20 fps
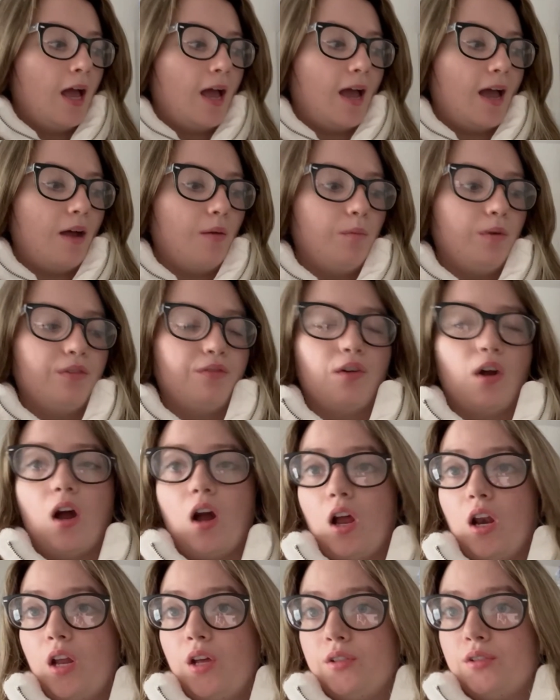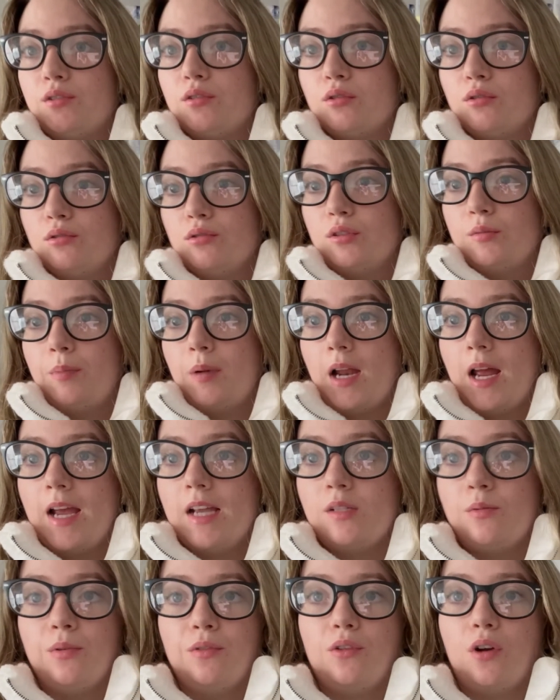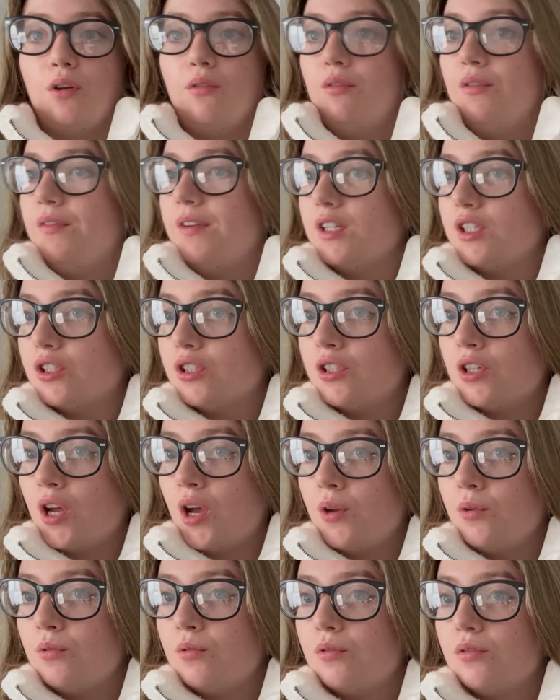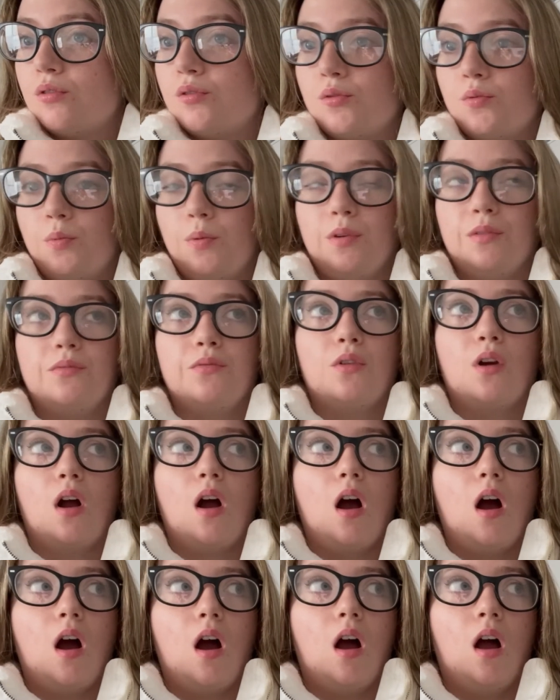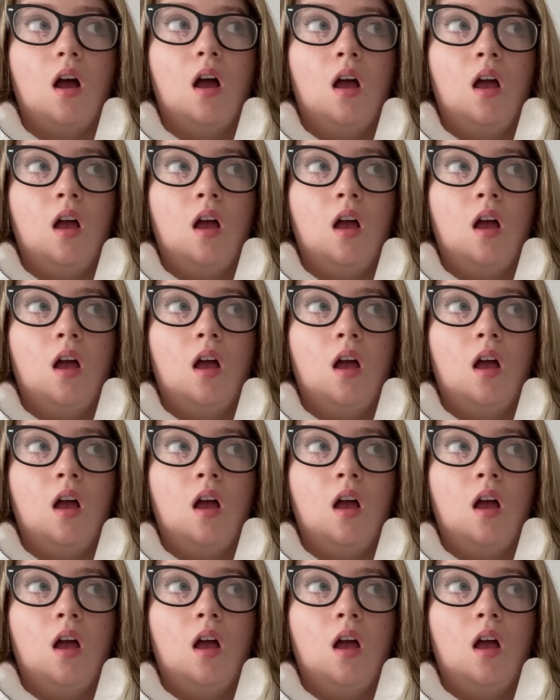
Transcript: And we've got a load of school supplies, we've got revision notes, we've got